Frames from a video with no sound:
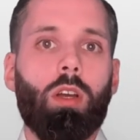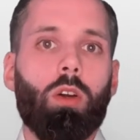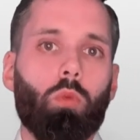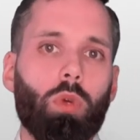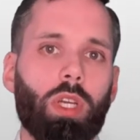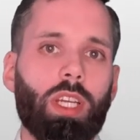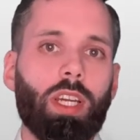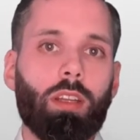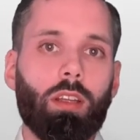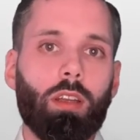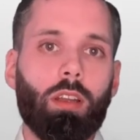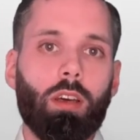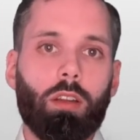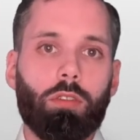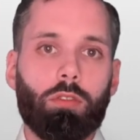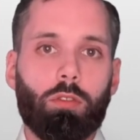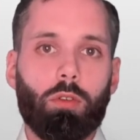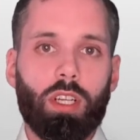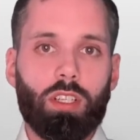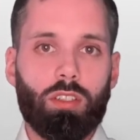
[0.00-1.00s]
We get a lot
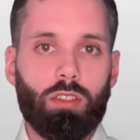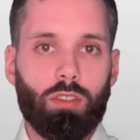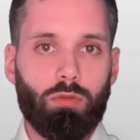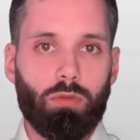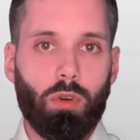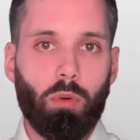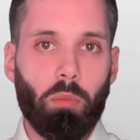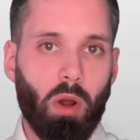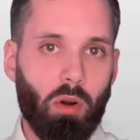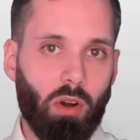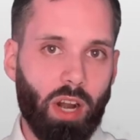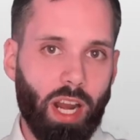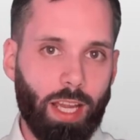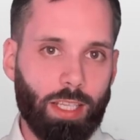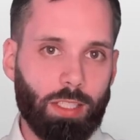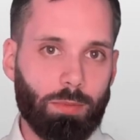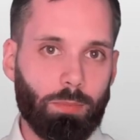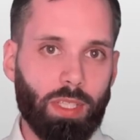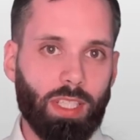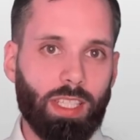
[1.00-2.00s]
of questions from our
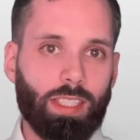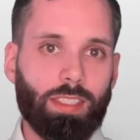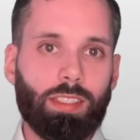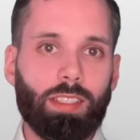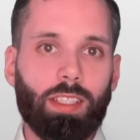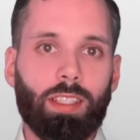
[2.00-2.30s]
expats,